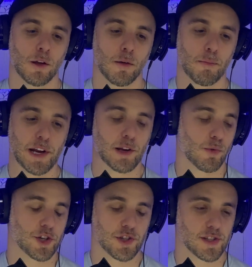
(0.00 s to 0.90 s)
Meaning
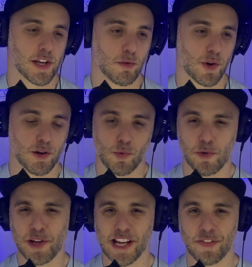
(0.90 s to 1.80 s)
which is like, when are
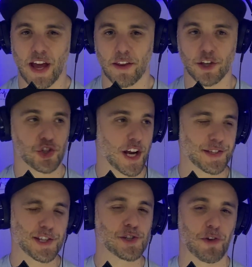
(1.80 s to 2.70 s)
we getting that? The
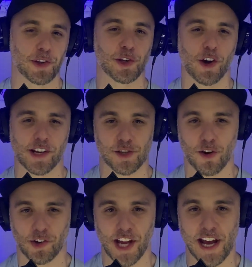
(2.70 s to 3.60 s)
Jetsons really got us
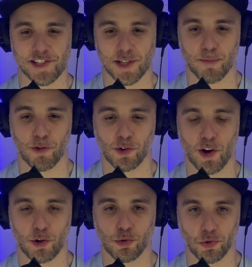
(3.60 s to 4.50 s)
all gassed up for a
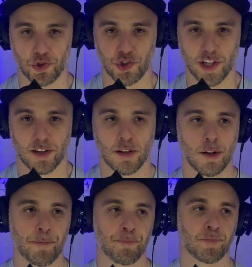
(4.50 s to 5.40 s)
lot of cool shit.
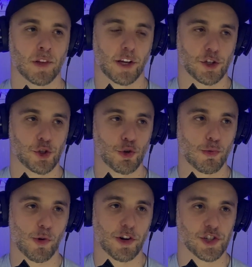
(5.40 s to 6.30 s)
Like a tube
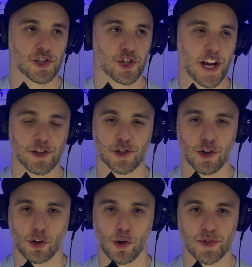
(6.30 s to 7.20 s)
where it just changes your
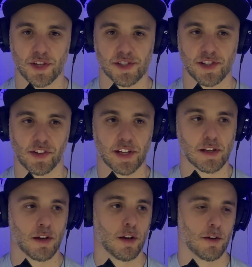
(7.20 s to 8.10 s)
clothes
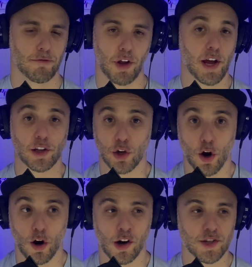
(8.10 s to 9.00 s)
instantly, flying
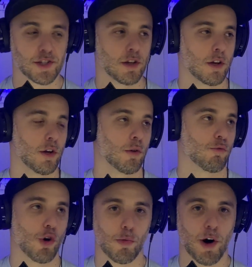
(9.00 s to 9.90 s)
cars,
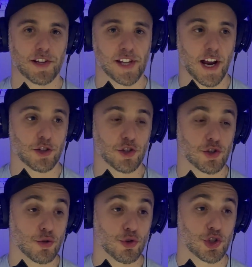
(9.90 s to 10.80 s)
robots that actually
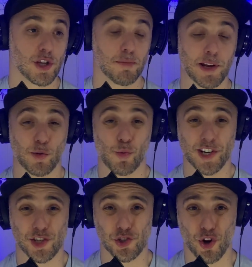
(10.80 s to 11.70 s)
do shit and
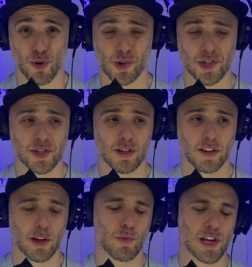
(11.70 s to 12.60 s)
witty jokes.
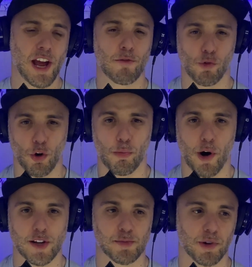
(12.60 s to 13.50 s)
Like, we have
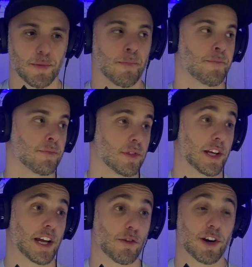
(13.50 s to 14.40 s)
robots, but
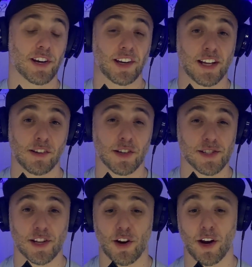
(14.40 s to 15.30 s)
they're getting ready to kill us.
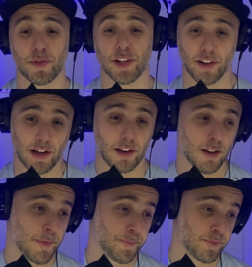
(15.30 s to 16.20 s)
They're not out there like
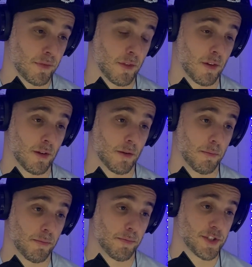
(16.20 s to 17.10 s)

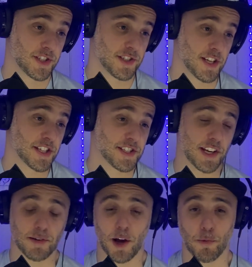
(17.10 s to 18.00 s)

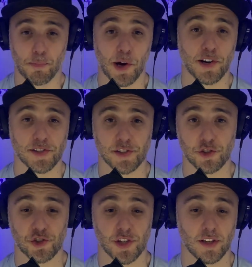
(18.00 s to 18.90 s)
singing out puns and
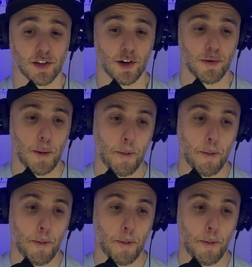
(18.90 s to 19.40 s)
shit, you know?